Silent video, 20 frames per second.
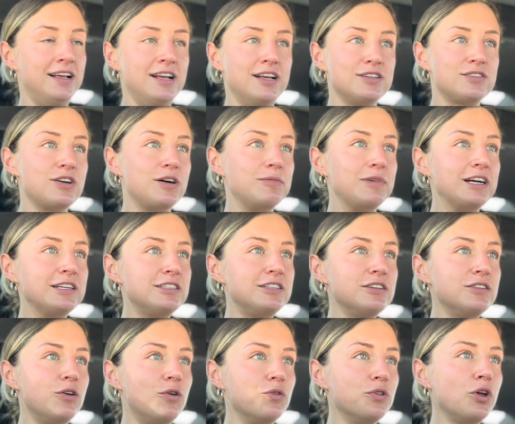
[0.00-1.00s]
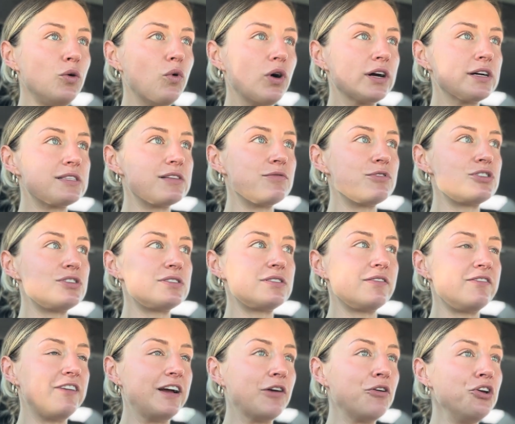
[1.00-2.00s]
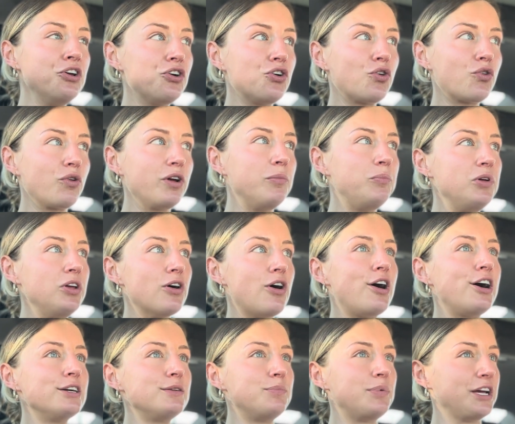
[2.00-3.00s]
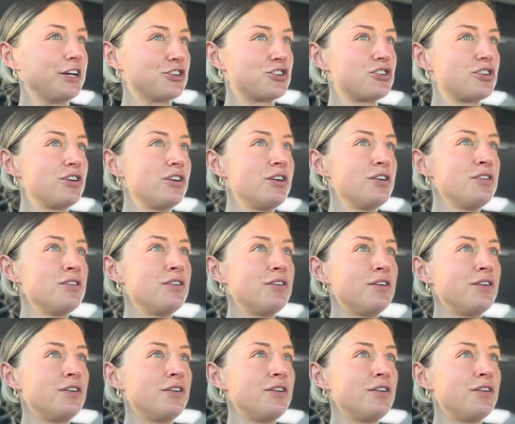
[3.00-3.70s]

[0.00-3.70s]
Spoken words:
So I'm not the only one, because it was just a very creepy, odd picture